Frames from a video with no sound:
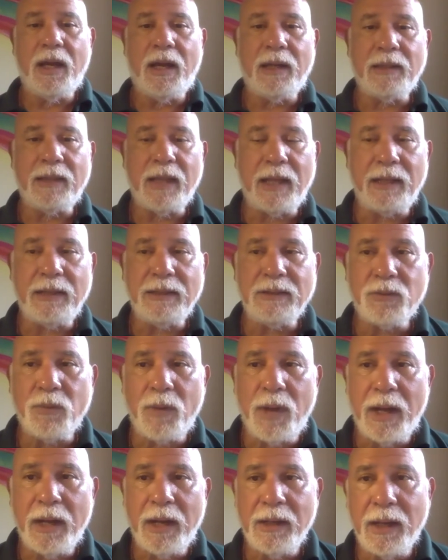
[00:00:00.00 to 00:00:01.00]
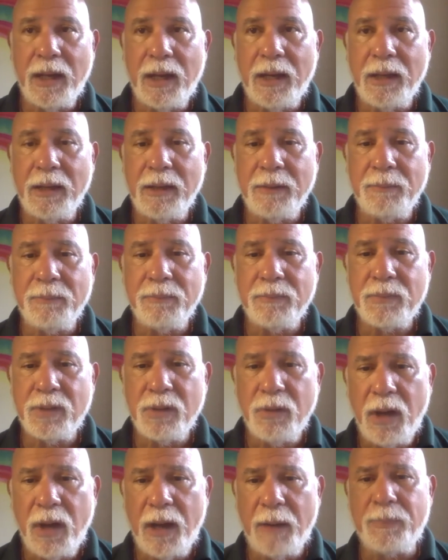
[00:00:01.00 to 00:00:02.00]
And that is why I'm
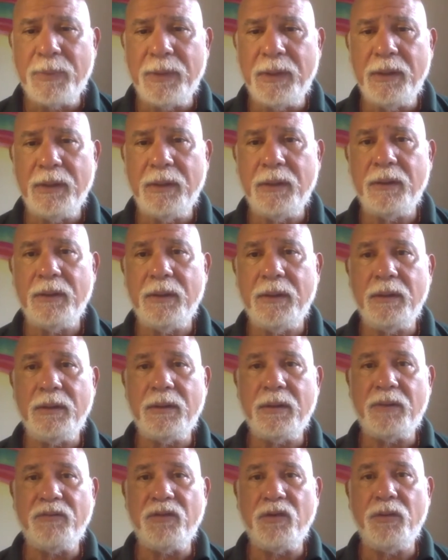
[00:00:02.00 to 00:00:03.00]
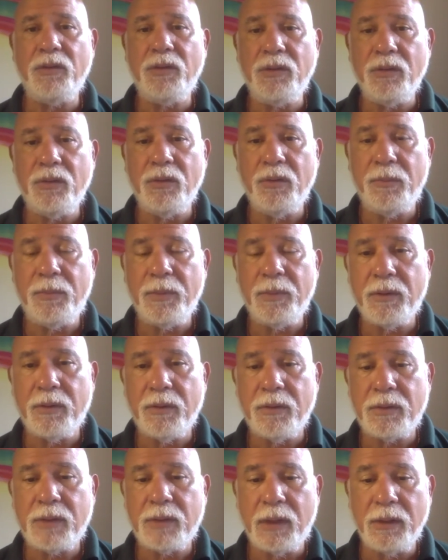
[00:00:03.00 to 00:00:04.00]
so happy interviewing you,
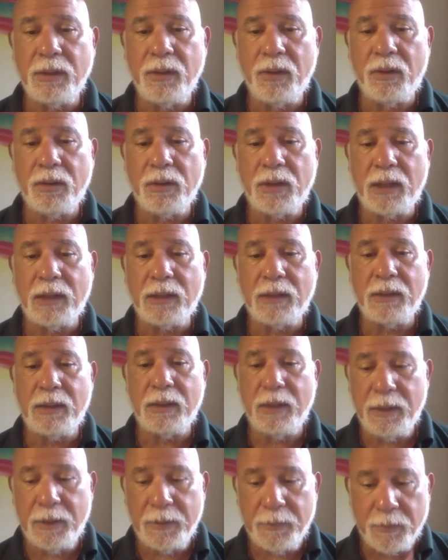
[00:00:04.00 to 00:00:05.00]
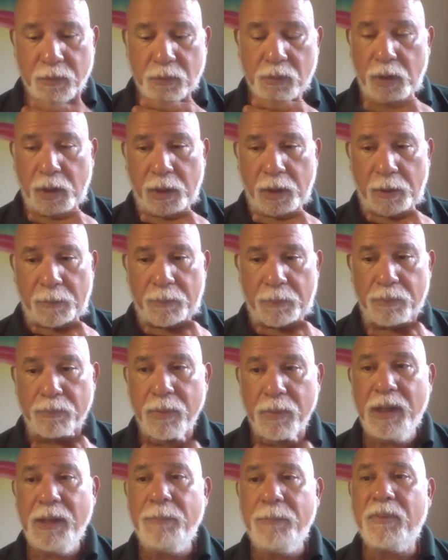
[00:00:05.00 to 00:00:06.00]
because I know that the
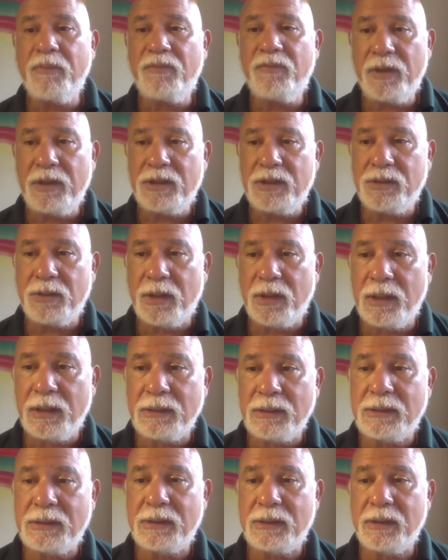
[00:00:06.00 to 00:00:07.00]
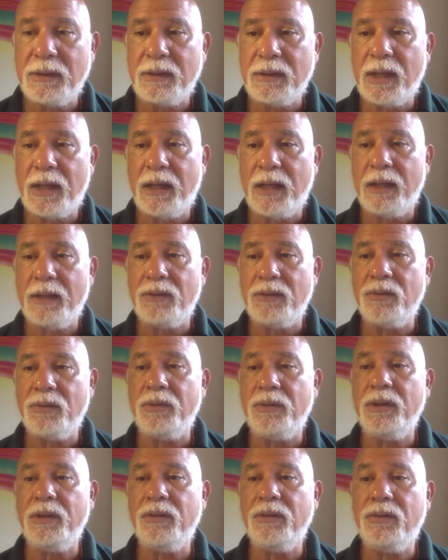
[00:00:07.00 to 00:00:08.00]
many professionals that
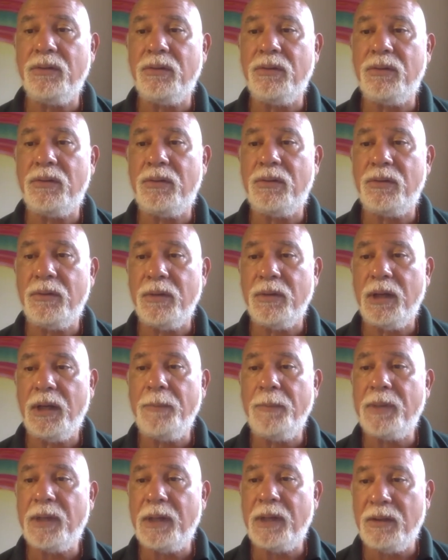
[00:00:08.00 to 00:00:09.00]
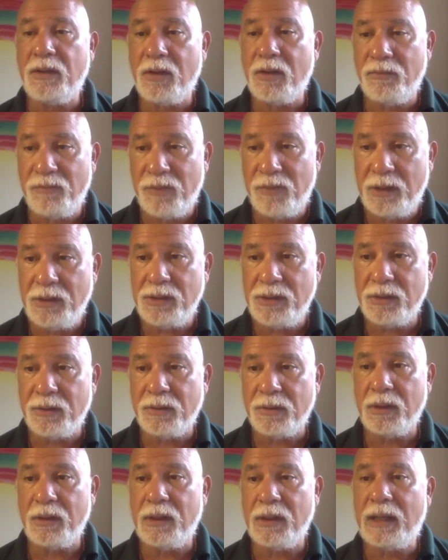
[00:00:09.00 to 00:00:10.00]
during your hempcrete
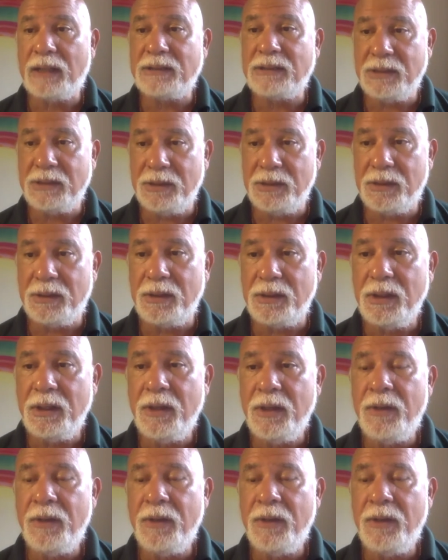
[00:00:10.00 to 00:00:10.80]
convention last year,